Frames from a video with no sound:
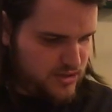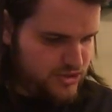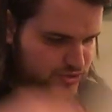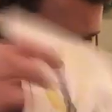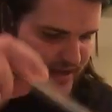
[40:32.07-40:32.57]

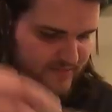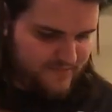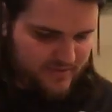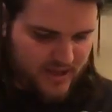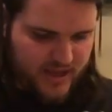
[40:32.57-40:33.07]

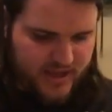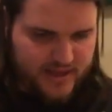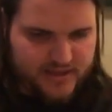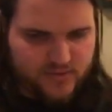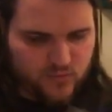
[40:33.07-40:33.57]

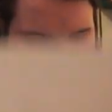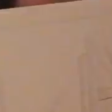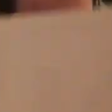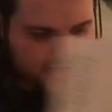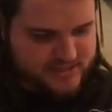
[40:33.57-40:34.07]
Dragonfly,
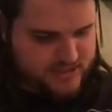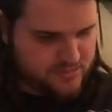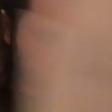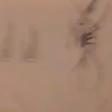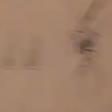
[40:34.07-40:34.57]
Wasp.
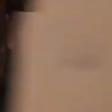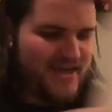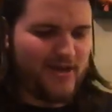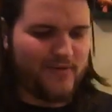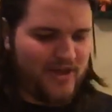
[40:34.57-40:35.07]

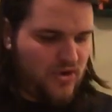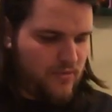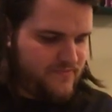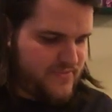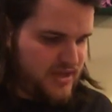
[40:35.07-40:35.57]
Here we go.
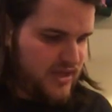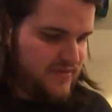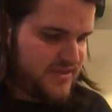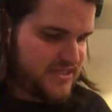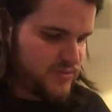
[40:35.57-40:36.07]

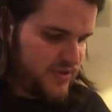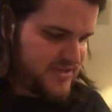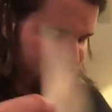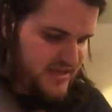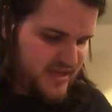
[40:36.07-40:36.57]
This
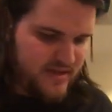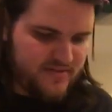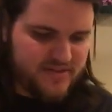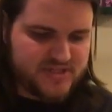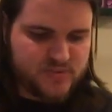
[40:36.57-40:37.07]
was the
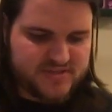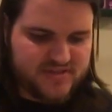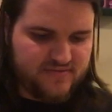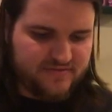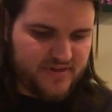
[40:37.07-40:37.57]

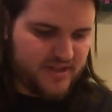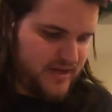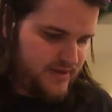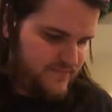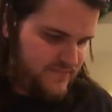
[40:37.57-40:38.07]

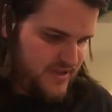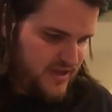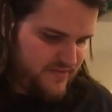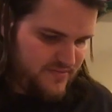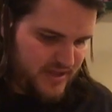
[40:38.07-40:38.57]
villain
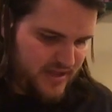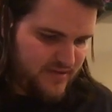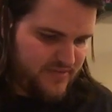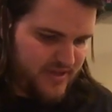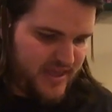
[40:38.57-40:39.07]
of
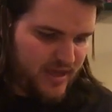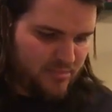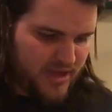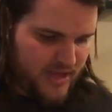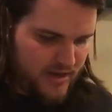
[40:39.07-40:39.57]
the
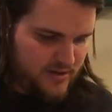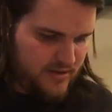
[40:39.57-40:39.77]
campaign.